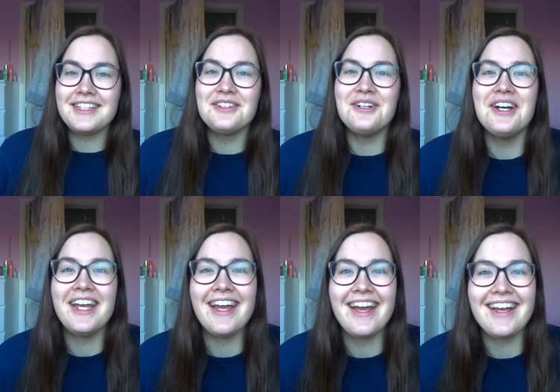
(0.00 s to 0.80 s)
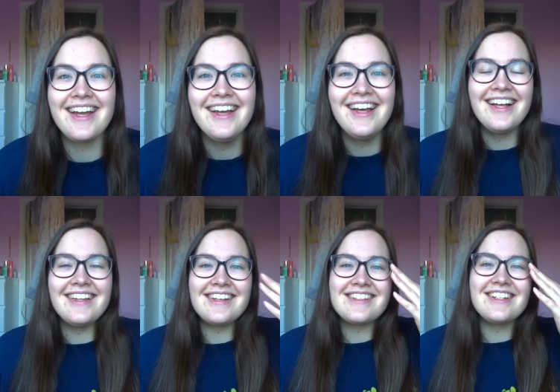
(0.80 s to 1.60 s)
annoying.
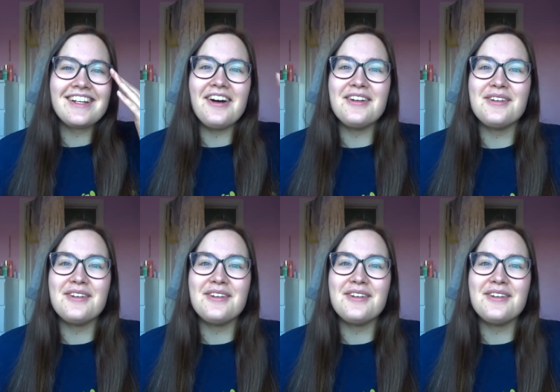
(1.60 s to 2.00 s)
like she got